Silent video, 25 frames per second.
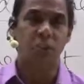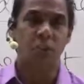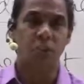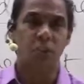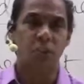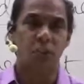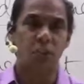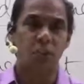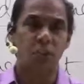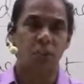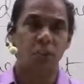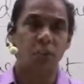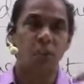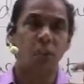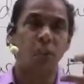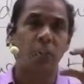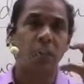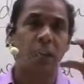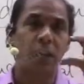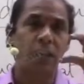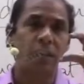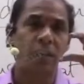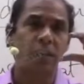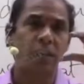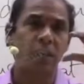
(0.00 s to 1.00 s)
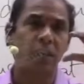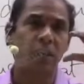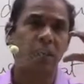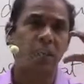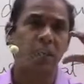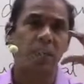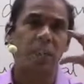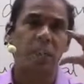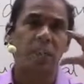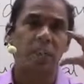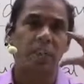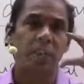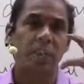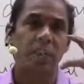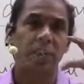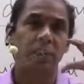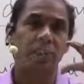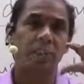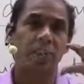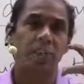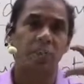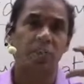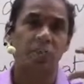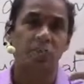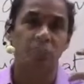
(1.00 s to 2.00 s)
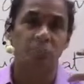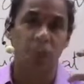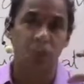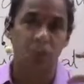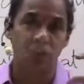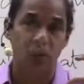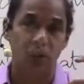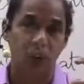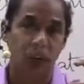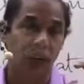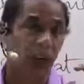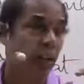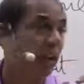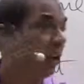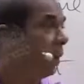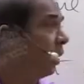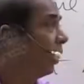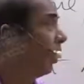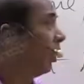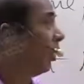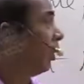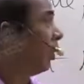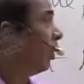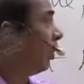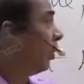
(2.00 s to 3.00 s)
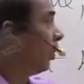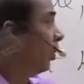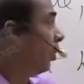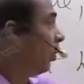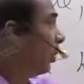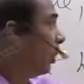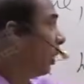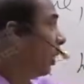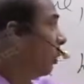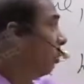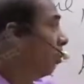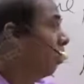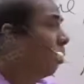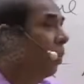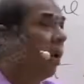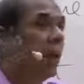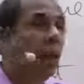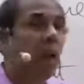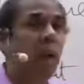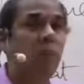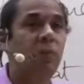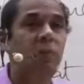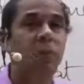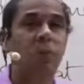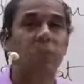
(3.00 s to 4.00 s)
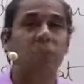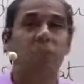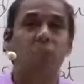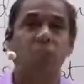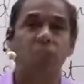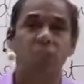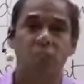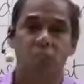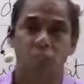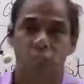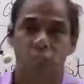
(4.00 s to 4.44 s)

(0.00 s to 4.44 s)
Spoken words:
you are good at tenses formulae, you can play with this